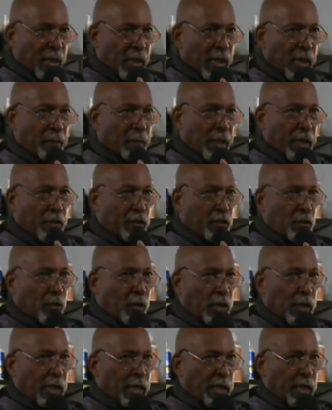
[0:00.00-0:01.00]
and make
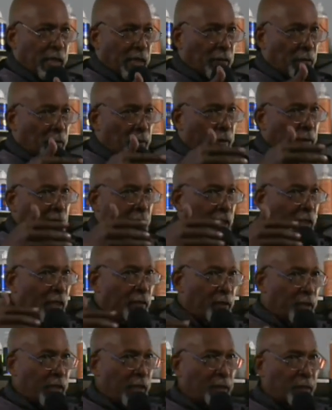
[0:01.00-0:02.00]
sure that the government
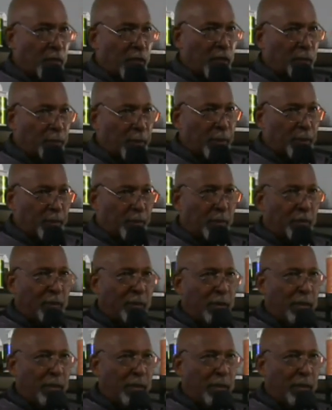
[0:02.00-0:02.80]
delivers something to the people.